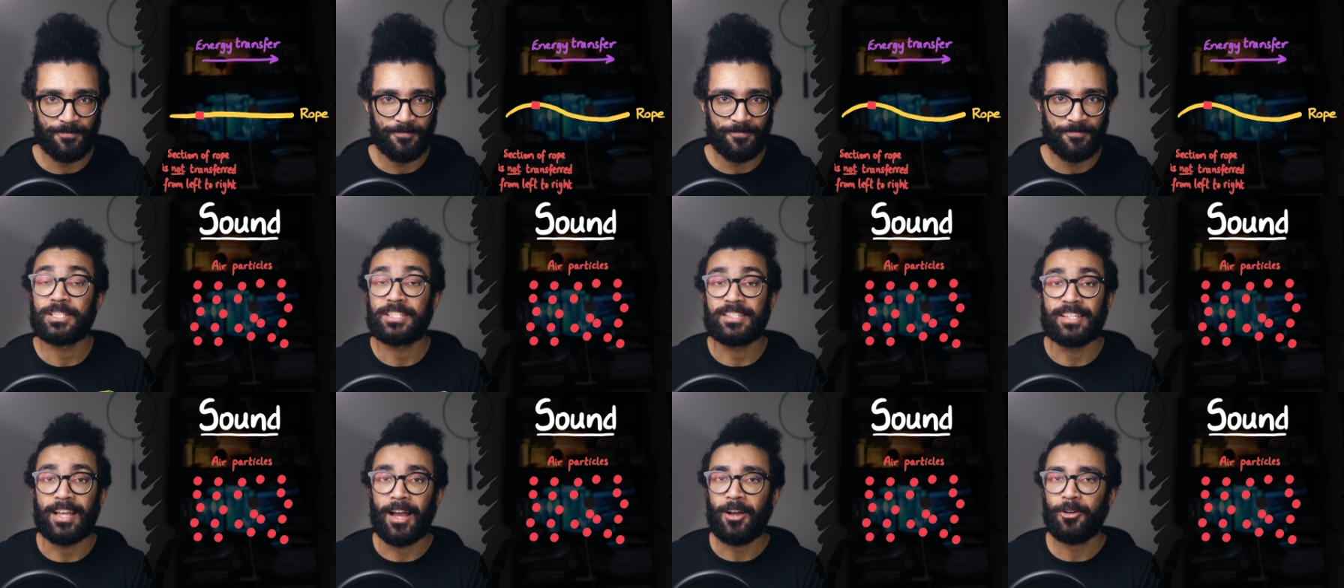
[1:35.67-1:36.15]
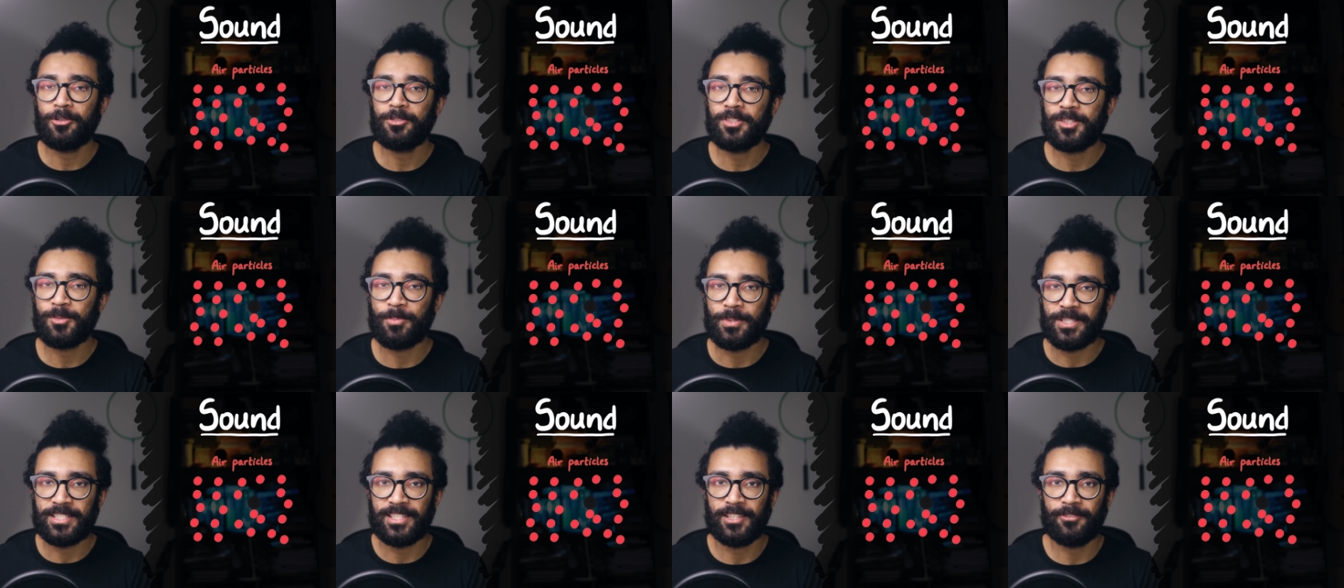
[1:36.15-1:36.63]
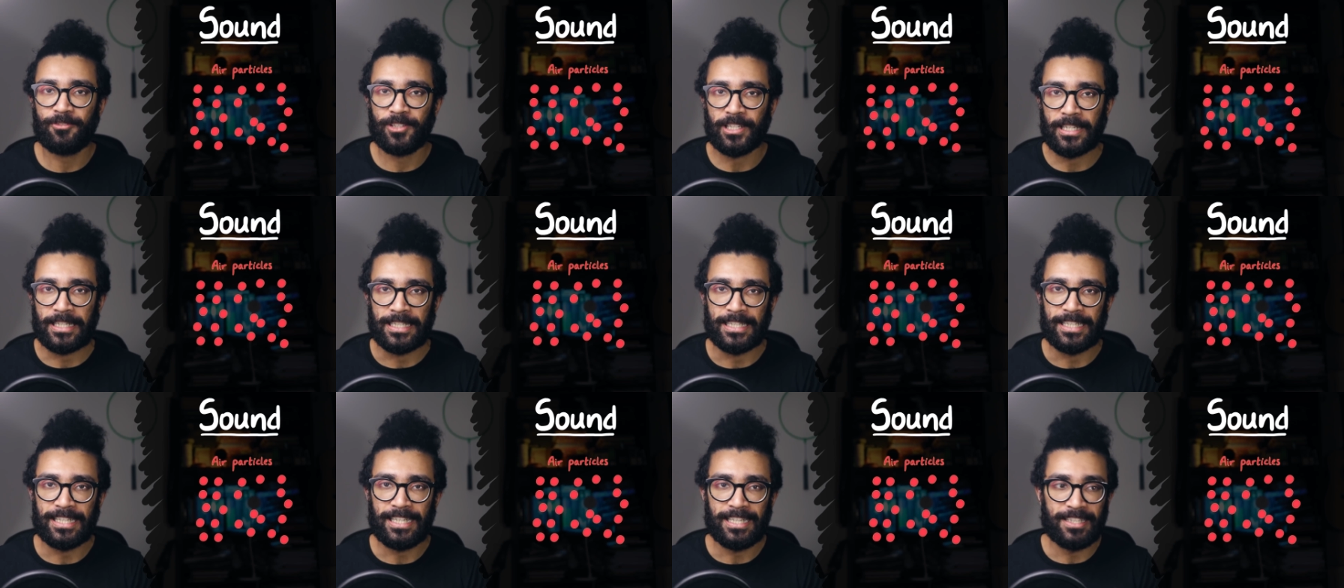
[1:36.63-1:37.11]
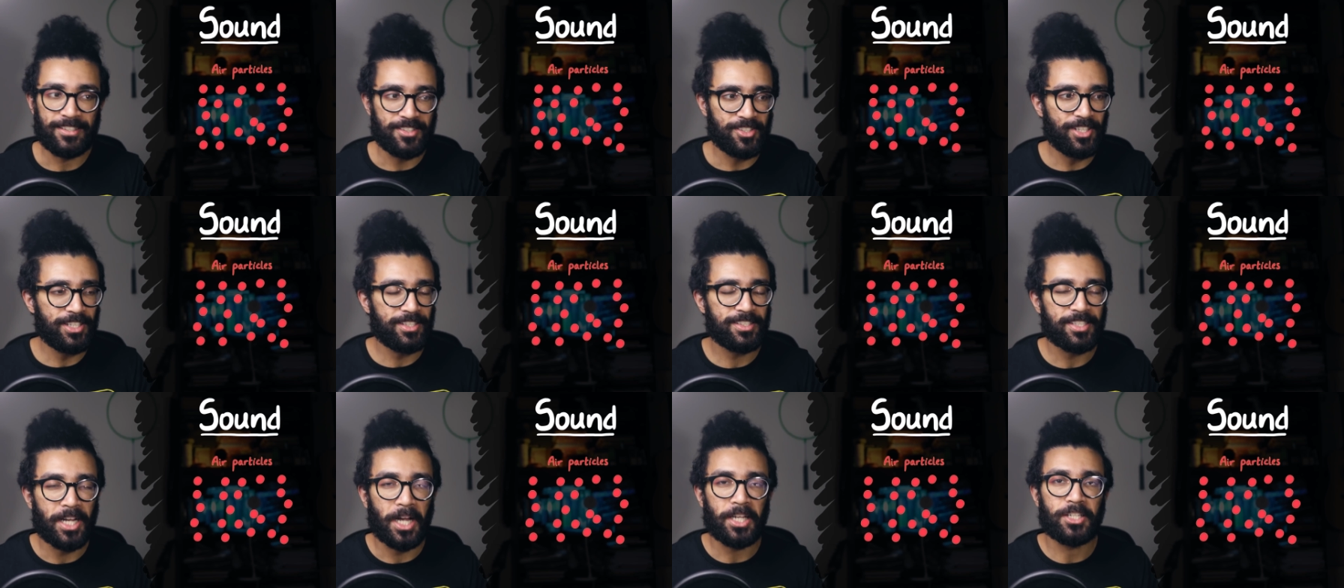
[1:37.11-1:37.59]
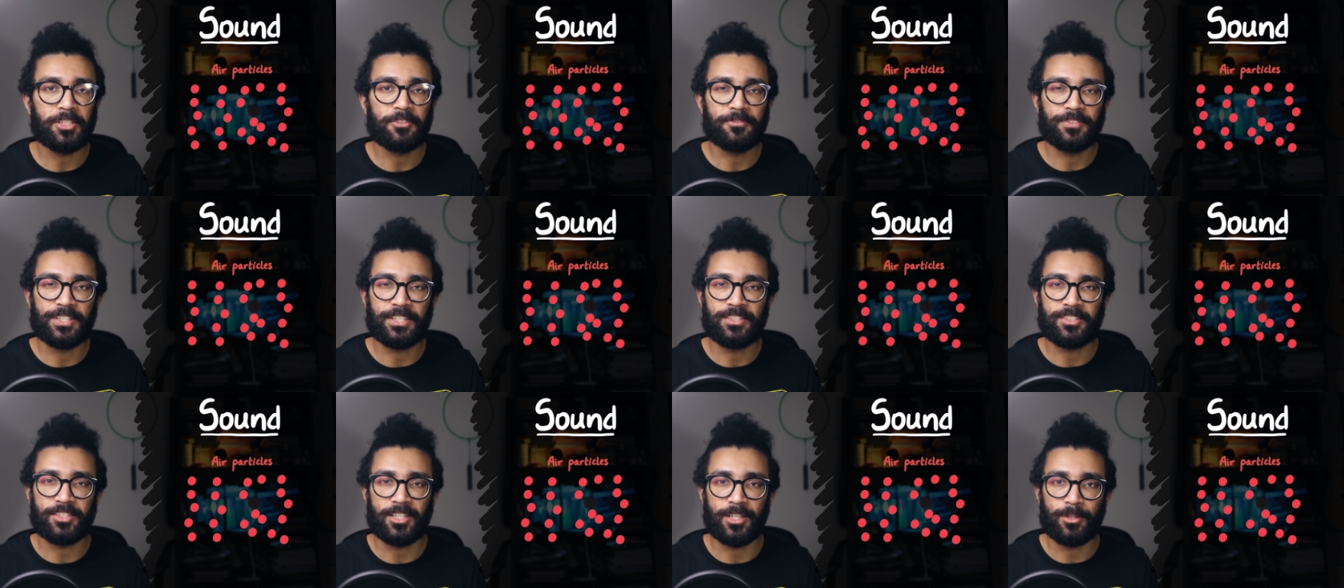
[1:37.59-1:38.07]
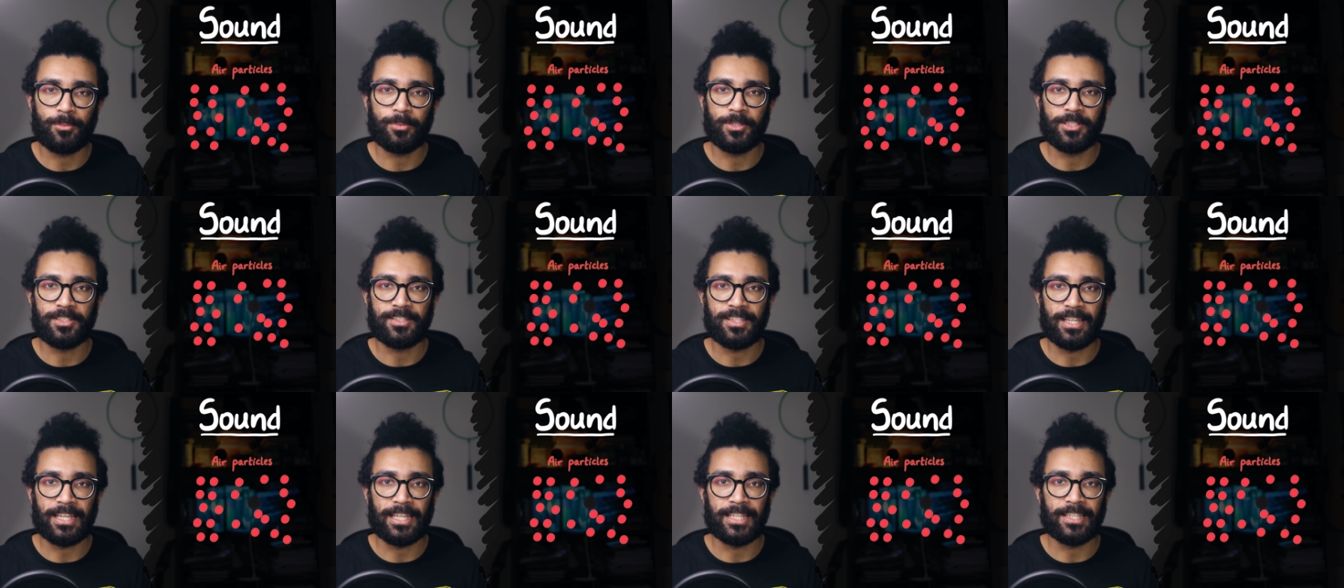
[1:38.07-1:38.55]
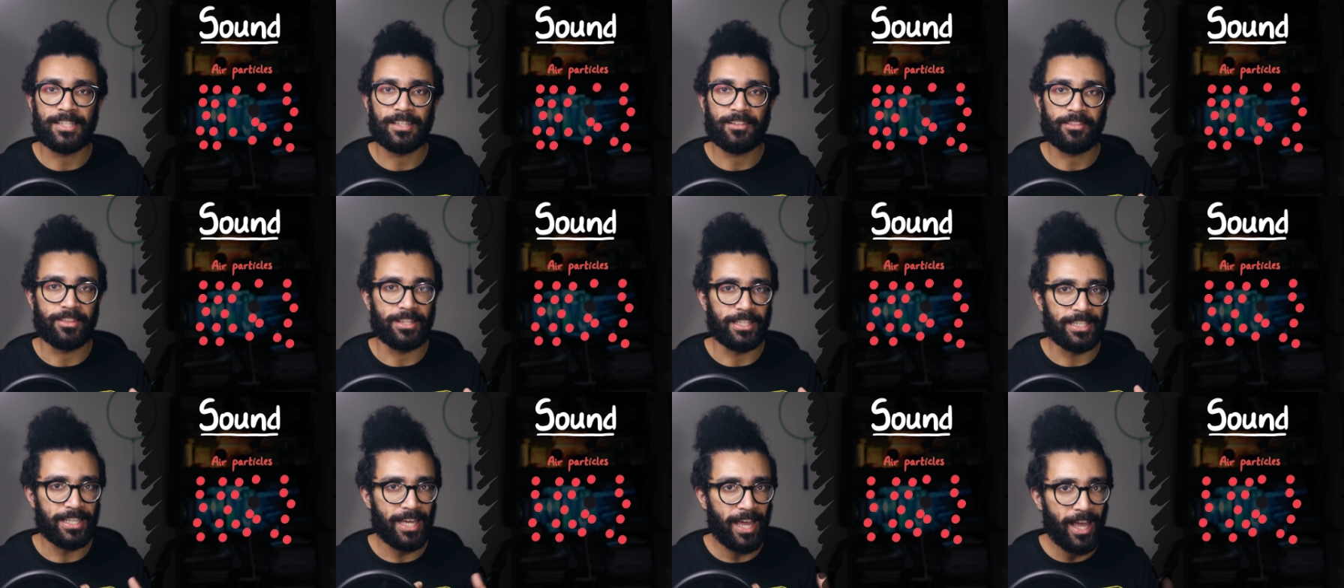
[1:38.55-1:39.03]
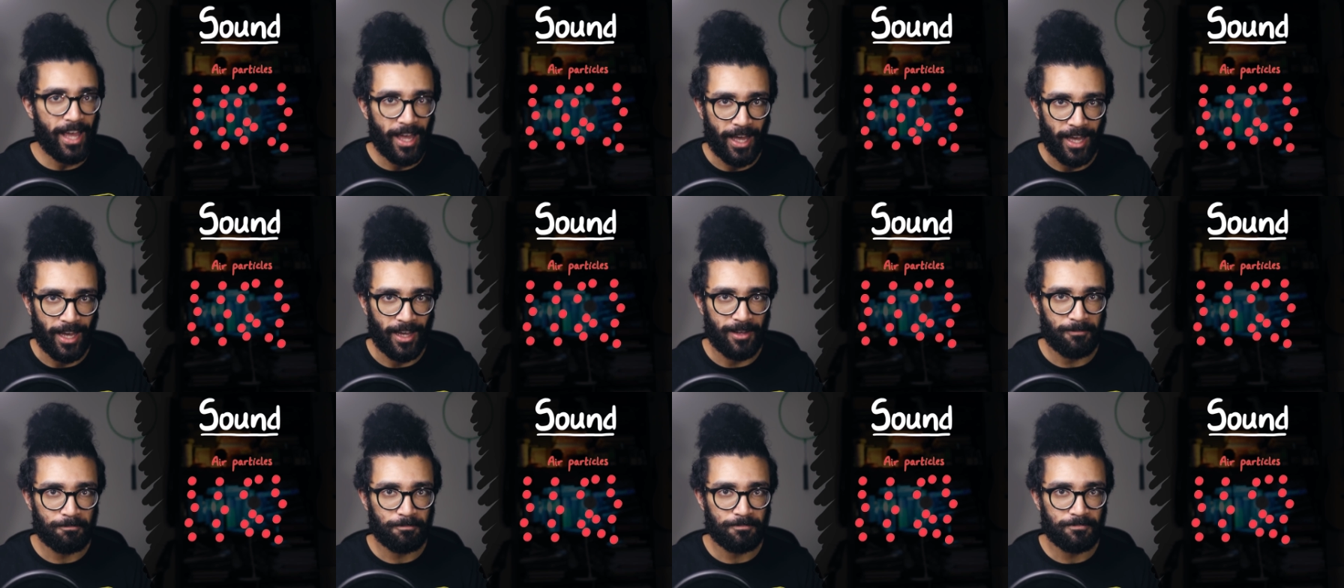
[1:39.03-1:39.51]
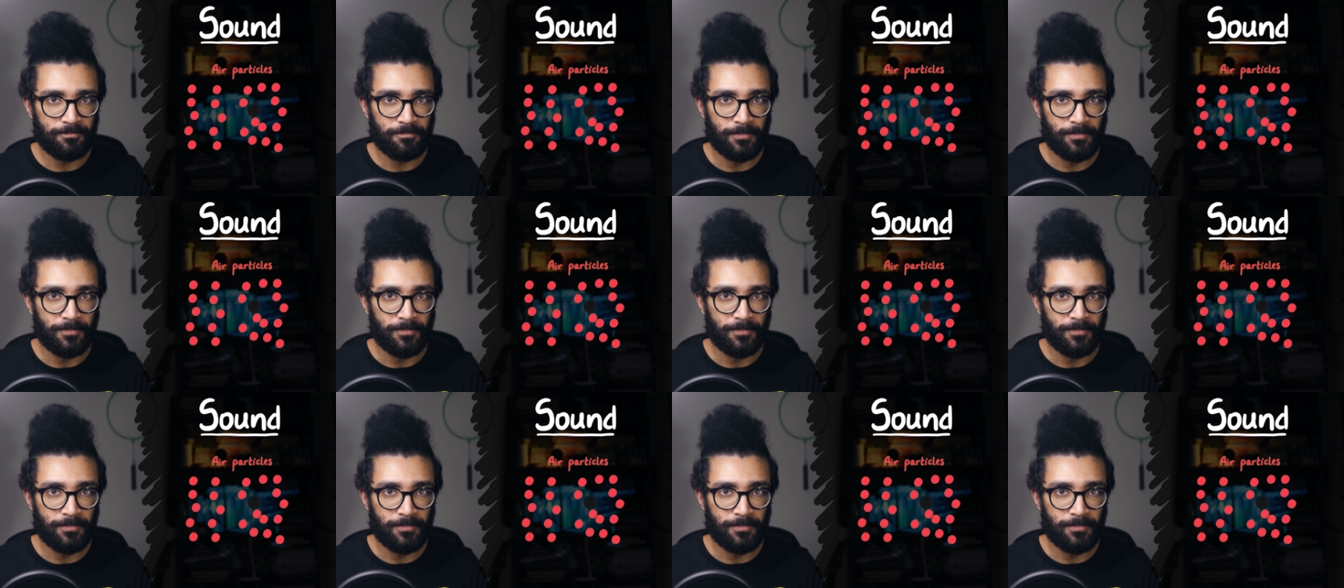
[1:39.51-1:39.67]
But sound specifically is this kind of disturbance in the air,